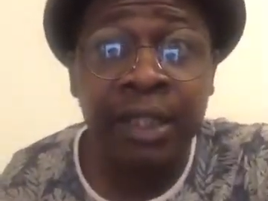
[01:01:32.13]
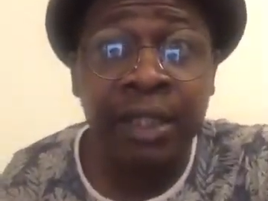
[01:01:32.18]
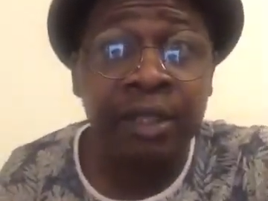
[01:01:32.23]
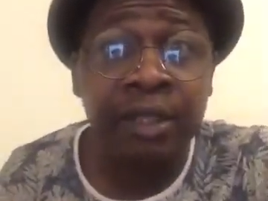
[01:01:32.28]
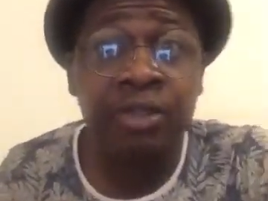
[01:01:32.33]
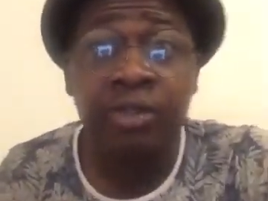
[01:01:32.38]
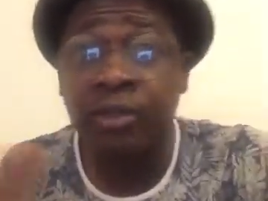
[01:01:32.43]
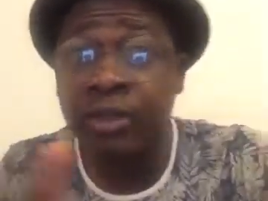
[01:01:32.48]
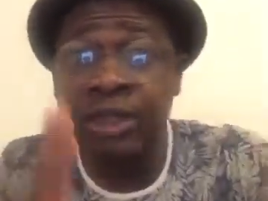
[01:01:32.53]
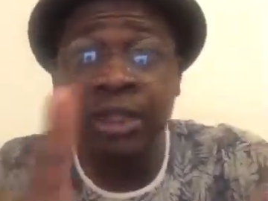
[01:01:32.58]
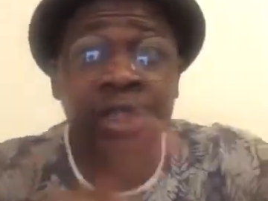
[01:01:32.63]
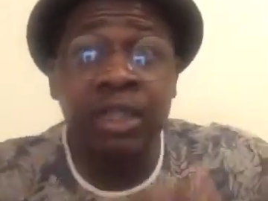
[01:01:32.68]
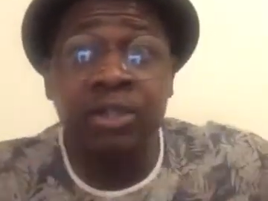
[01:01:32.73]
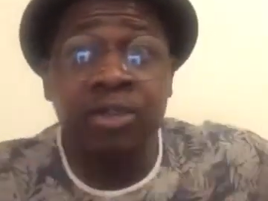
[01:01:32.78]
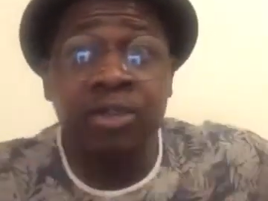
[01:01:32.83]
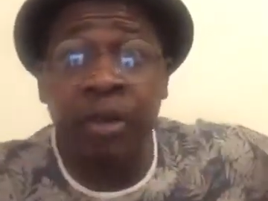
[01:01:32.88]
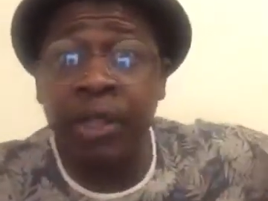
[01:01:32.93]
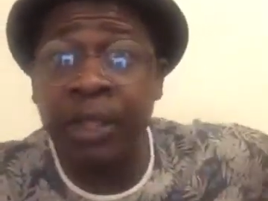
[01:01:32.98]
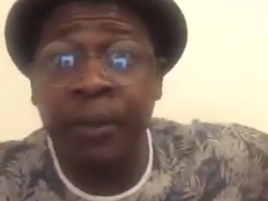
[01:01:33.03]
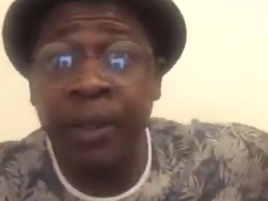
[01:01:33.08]
You not see the
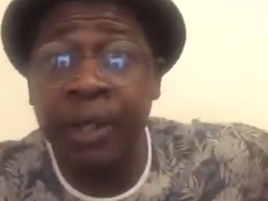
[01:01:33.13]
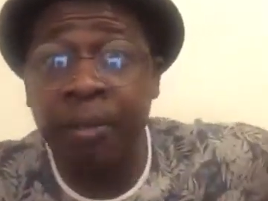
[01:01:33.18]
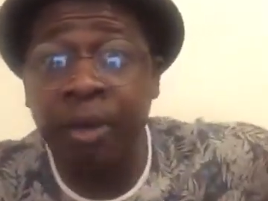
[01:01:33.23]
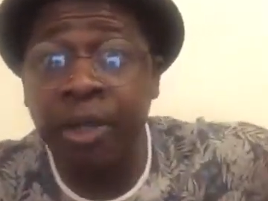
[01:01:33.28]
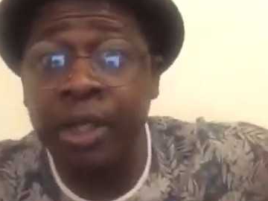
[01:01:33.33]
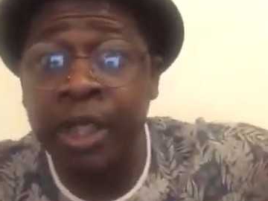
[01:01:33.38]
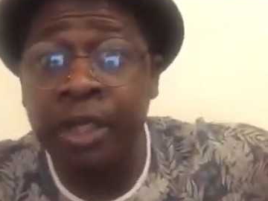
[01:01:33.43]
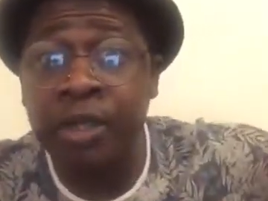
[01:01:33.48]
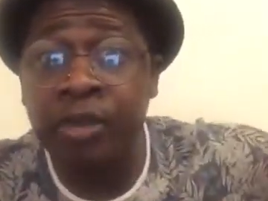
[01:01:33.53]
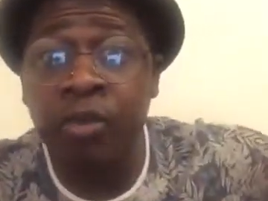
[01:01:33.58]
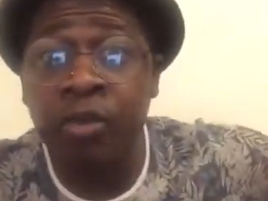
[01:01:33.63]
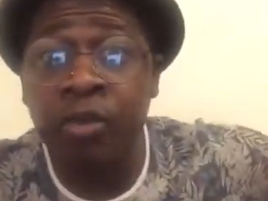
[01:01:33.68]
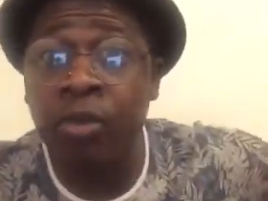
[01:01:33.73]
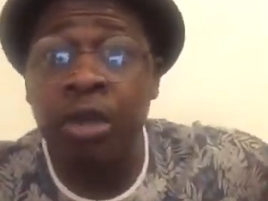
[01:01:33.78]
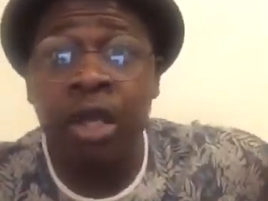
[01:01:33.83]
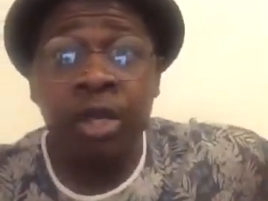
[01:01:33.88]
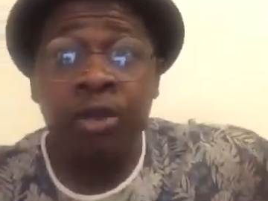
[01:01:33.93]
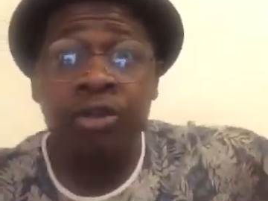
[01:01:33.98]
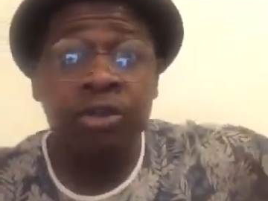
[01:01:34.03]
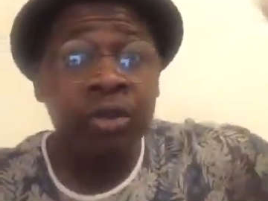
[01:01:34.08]
gun the way the boy they hold?
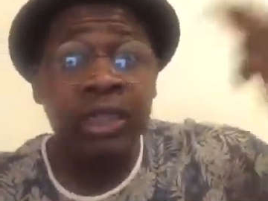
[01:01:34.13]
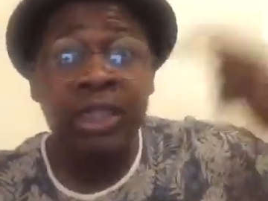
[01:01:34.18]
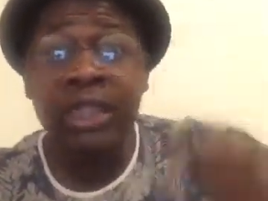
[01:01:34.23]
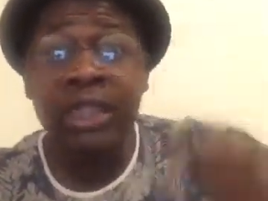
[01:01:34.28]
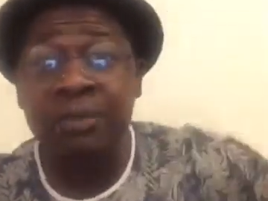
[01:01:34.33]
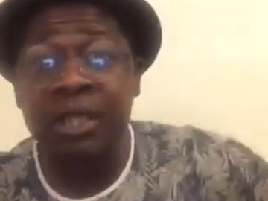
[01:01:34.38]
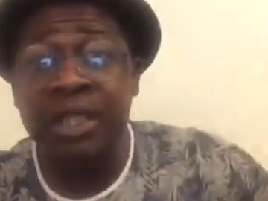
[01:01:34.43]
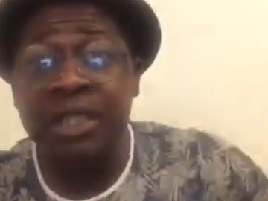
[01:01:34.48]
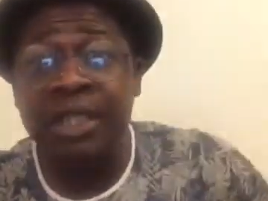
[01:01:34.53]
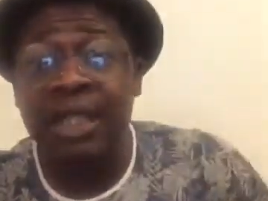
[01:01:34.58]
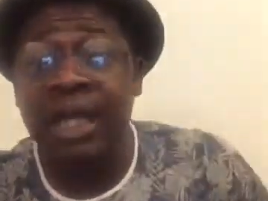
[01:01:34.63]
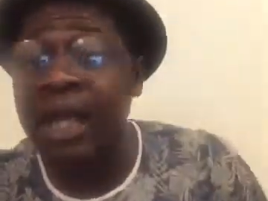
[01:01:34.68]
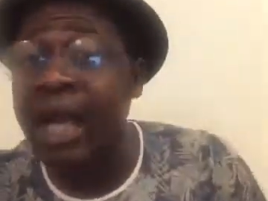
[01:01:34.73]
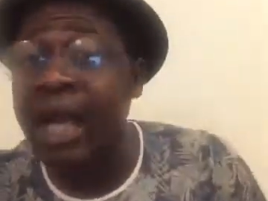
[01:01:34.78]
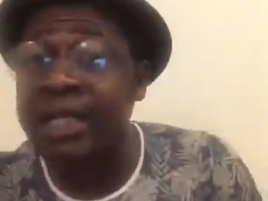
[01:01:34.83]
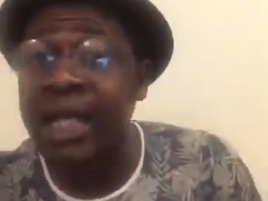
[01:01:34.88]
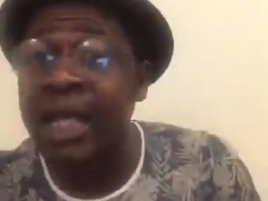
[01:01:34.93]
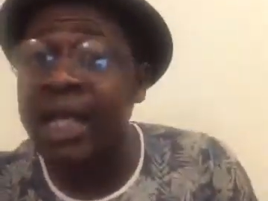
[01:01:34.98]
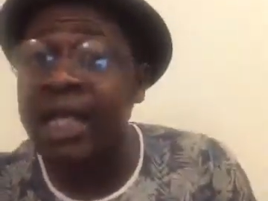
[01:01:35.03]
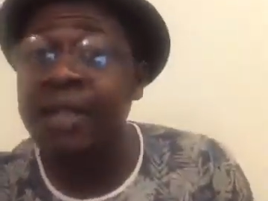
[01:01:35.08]
You not see the military
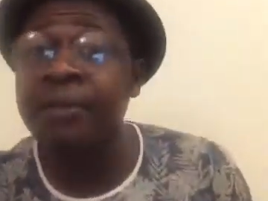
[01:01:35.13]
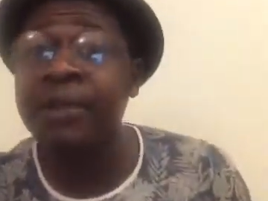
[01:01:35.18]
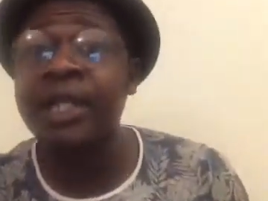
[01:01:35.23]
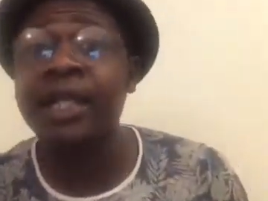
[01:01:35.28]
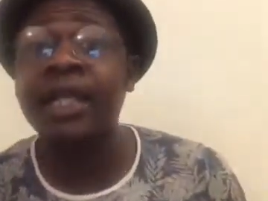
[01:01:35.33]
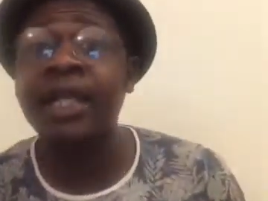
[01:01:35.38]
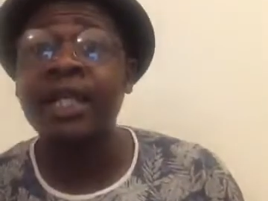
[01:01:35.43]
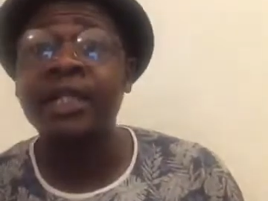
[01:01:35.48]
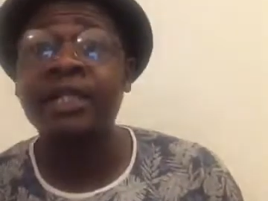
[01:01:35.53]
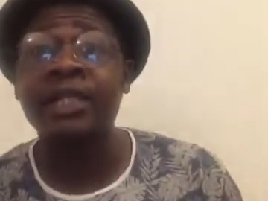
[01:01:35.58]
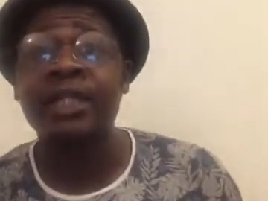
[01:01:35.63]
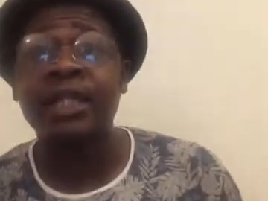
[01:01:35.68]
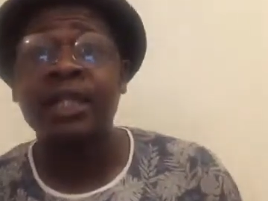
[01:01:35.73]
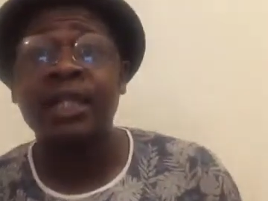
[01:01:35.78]
attire the way they get?